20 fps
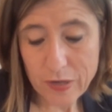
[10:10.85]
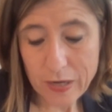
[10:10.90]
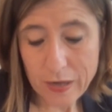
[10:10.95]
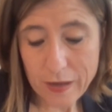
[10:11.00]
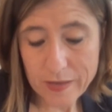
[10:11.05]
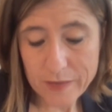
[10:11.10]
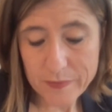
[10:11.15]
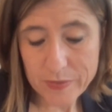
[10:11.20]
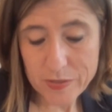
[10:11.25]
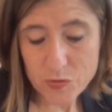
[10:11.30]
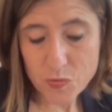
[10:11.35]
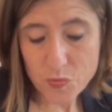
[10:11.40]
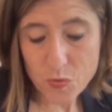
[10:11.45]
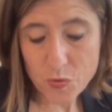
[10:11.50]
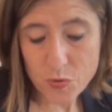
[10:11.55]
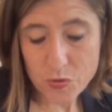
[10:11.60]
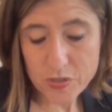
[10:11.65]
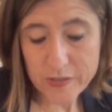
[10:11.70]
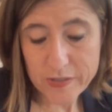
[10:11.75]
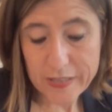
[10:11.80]
climate,
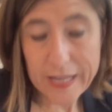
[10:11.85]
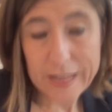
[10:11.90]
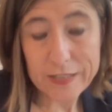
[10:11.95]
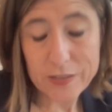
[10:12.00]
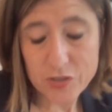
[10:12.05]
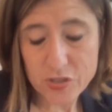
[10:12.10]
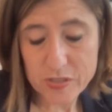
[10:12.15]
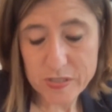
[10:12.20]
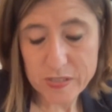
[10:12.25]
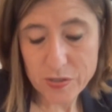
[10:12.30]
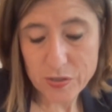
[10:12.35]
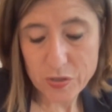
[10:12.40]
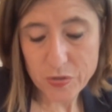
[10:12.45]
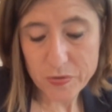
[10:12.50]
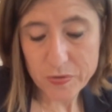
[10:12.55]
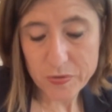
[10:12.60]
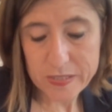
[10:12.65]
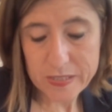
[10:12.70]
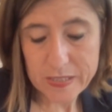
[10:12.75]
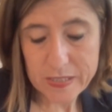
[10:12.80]
water, and energy
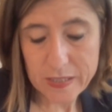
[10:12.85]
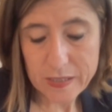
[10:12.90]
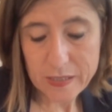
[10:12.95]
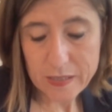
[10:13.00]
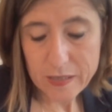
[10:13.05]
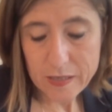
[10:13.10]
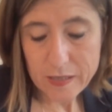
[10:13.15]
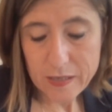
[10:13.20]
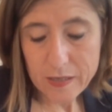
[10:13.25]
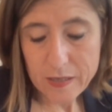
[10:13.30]
security,